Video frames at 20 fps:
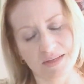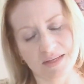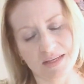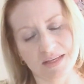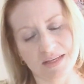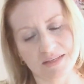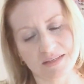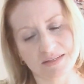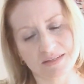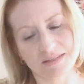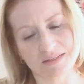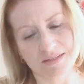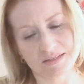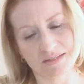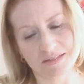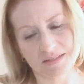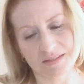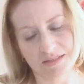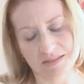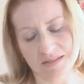
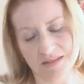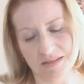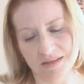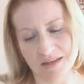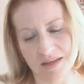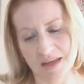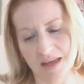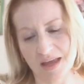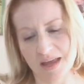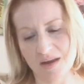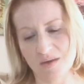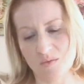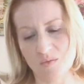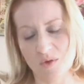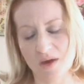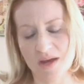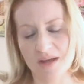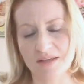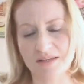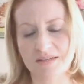East and
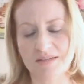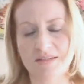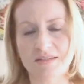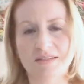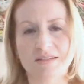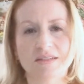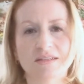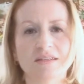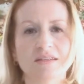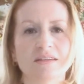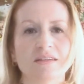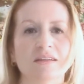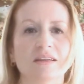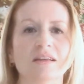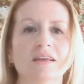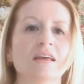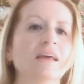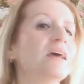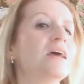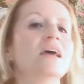west.
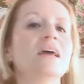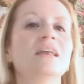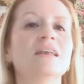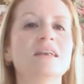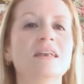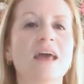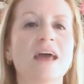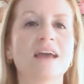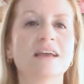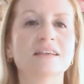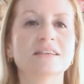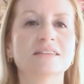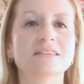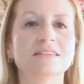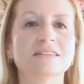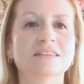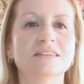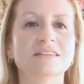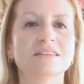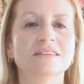
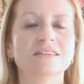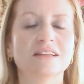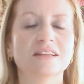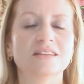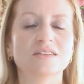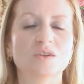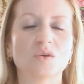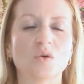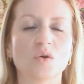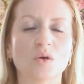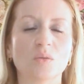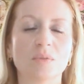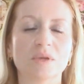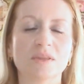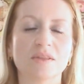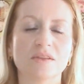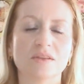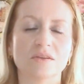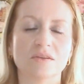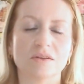Next, let's
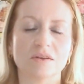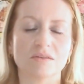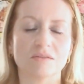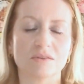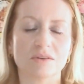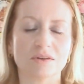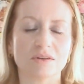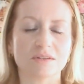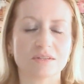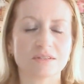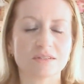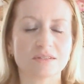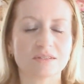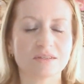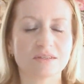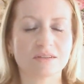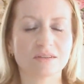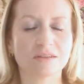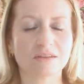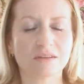orbit the universe
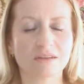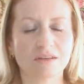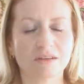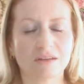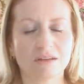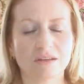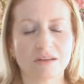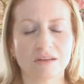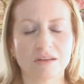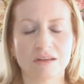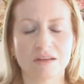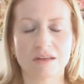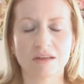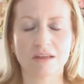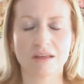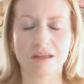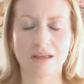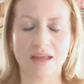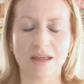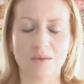
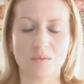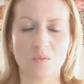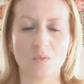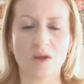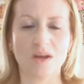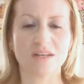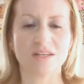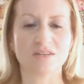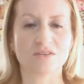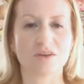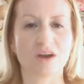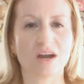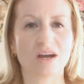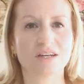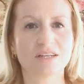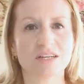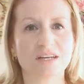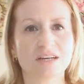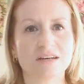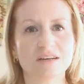in one
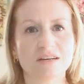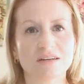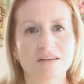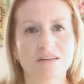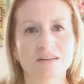direction.